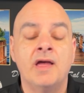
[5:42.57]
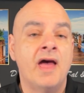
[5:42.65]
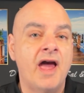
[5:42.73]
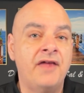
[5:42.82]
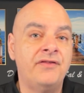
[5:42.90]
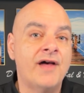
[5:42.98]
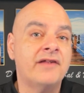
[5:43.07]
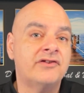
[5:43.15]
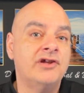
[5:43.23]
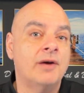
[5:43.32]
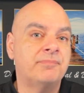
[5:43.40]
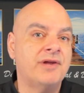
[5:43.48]
And that's
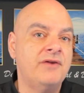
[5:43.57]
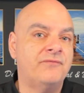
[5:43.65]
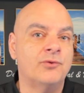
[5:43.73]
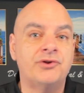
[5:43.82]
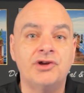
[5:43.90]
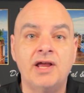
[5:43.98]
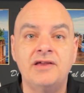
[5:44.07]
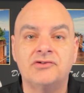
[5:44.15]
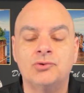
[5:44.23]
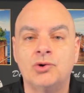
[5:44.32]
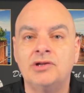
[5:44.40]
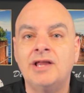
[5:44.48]
the update for today's story.